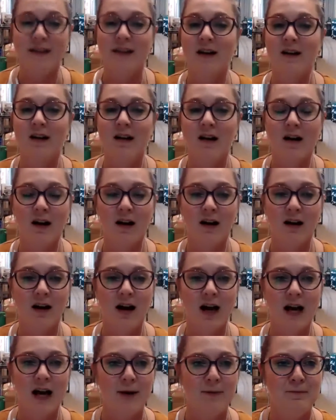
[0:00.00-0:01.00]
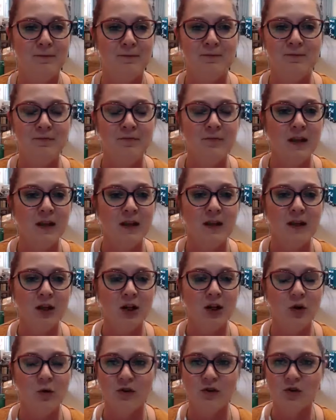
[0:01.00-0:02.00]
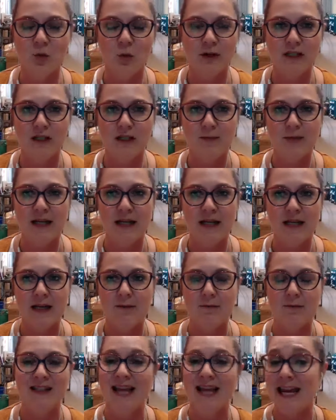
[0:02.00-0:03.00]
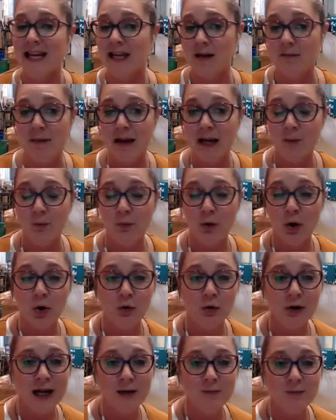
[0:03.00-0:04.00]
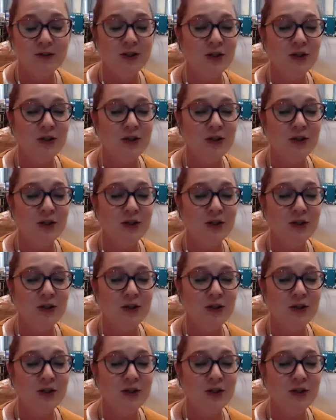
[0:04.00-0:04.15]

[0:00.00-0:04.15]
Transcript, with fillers: there are. Um, you know, there's going to be take and make programs.